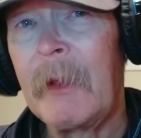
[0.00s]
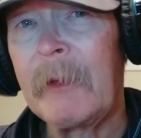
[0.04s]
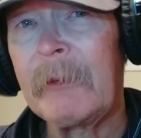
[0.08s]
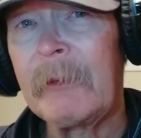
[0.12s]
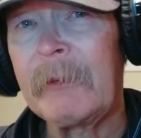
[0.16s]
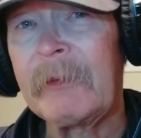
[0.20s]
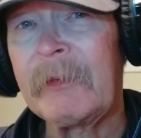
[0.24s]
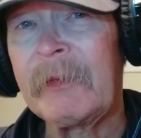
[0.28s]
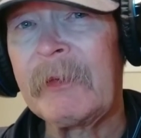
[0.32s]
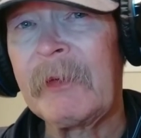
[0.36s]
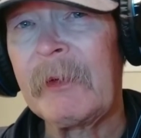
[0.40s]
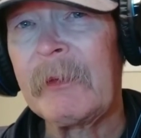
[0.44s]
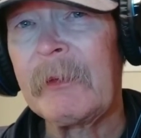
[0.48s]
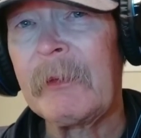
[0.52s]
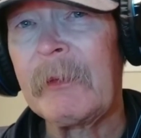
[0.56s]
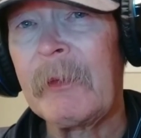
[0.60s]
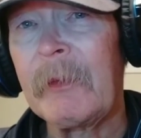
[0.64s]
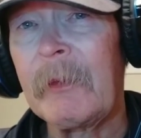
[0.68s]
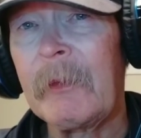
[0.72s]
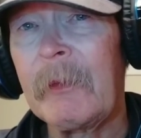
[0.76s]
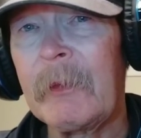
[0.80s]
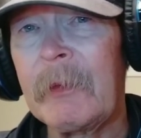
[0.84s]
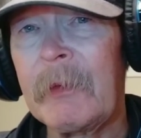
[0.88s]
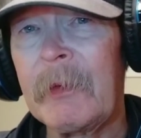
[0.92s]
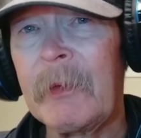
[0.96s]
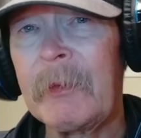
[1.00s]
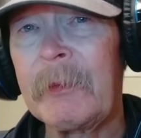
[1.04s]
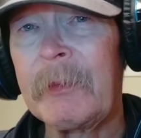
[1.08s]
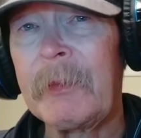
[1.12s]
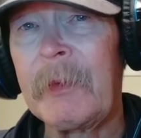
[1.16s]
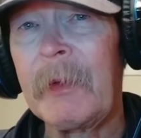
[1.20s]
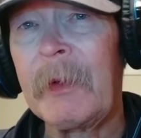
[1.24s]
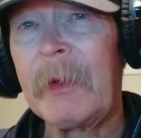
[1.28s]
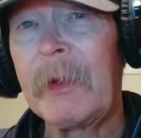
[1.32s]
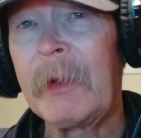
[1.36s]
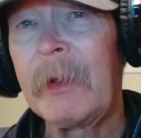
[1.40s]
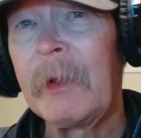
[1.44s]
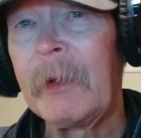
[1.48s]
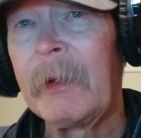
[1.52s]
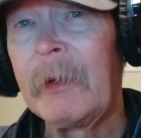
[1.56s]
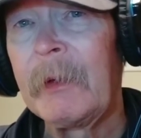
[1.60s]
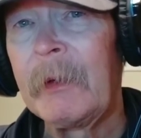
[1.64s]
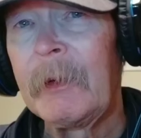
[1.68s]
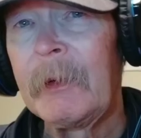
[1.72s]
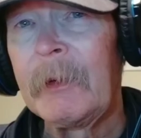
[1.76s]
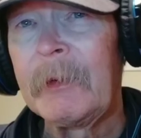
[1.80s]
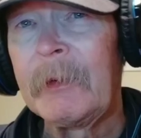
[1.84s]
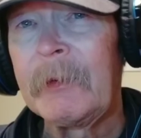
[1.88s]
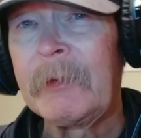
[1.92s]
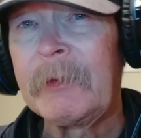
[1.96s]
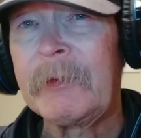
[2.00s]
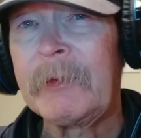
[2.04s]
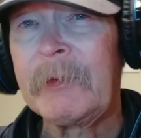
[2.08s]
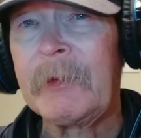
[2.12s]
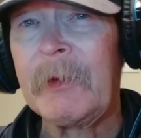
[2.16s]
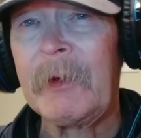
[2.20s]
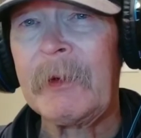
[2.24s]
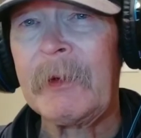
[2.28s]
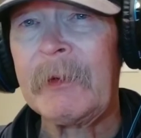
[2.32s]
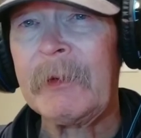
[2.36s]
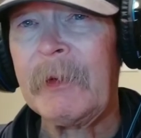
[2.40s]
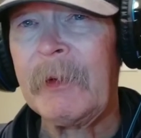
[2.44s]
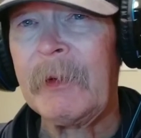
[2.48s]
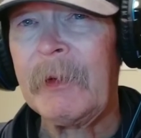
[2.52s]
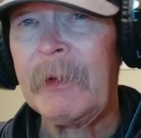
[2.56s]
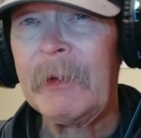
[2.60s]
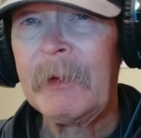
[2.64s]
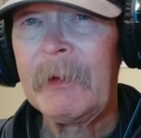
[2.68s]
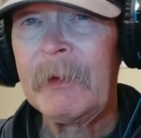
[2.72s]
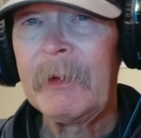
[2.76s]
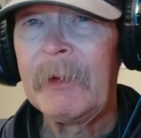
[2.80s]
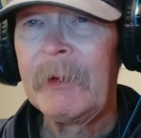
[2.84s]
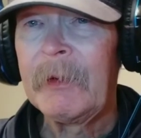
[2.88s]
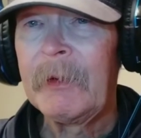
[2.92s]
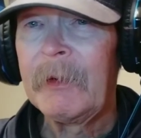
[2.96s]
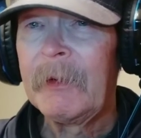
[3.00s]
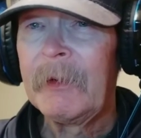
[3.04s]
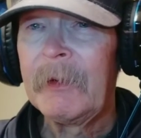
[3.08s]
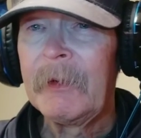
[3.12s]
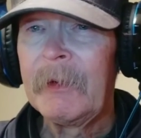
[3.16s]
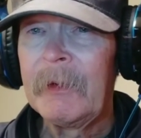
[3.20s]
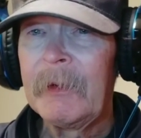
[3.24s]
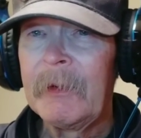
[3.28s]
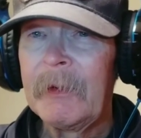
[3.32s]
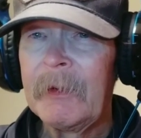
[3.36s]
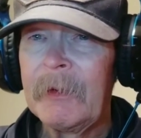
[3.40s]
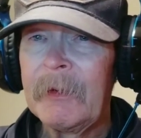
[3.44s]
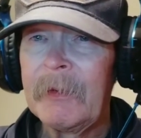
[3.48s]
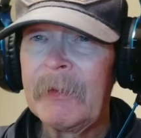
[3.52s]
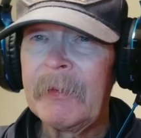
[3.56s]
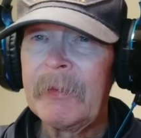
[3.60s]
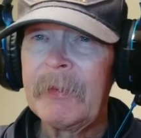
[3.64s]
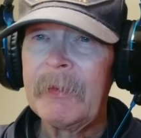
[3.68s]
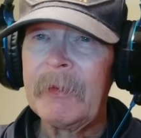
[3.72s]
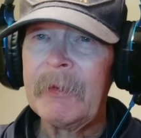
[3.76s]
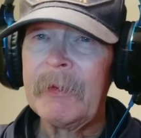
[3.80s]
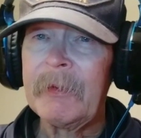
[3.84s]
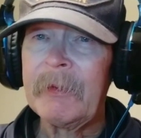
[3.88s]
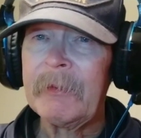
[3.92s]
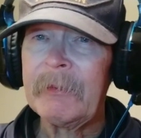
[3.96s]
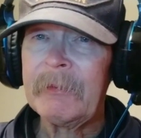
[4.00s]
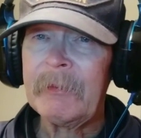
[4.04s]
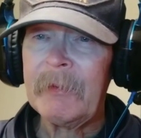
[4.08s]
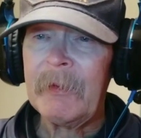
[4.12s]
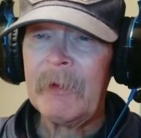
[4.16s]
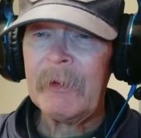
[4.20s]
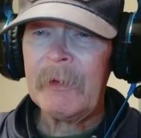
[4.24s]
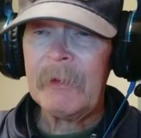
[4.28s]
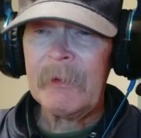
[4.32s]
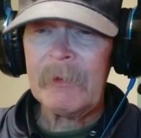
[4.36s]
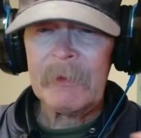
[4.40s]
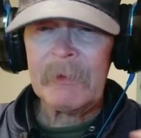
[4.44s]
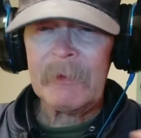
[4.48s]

every time I woke up I tried to think of how